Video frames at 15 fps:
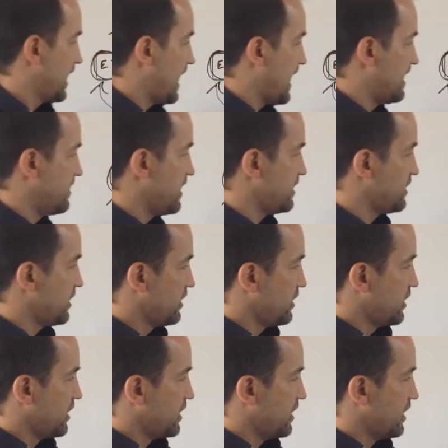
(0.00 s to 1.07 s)
And then
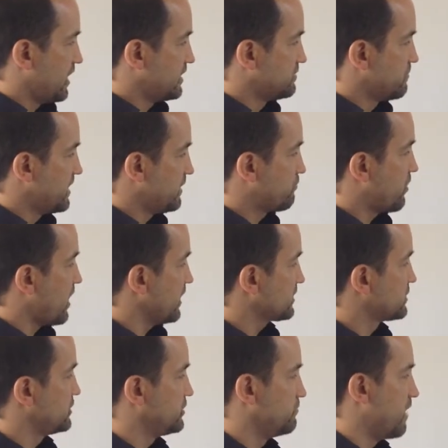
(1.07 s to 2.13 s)
as many
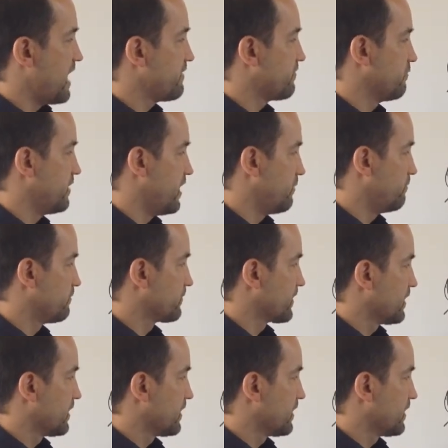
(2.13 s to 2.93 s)
products as you buy from them